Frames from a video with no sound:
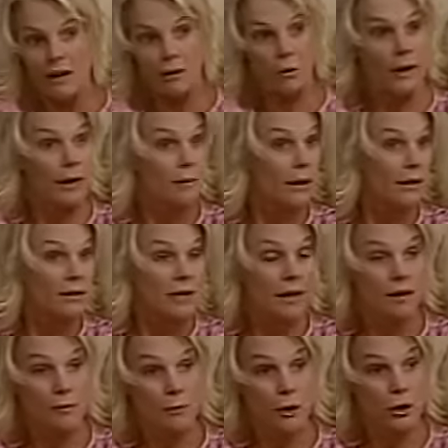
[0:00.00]
I don't want anybody
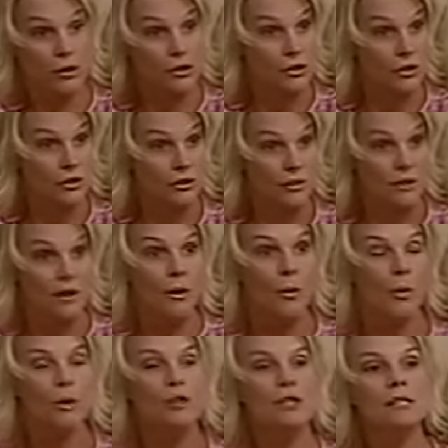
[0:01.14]
taking it personal.
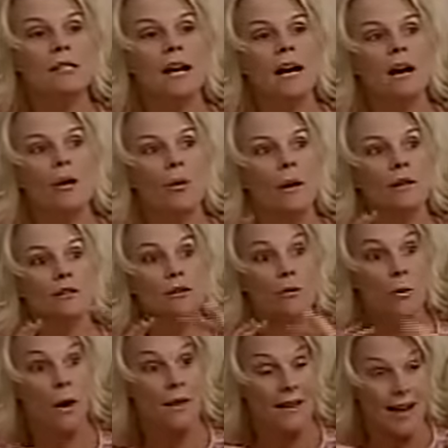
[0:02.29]
We're just now going to
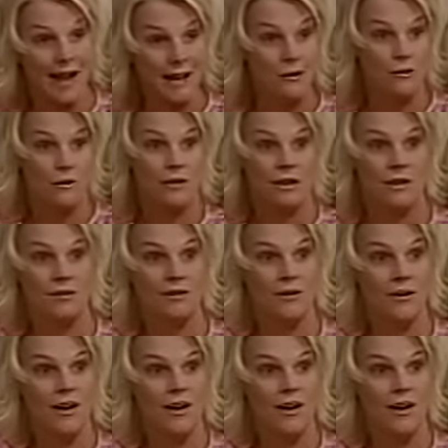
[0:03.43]
the way that I do things,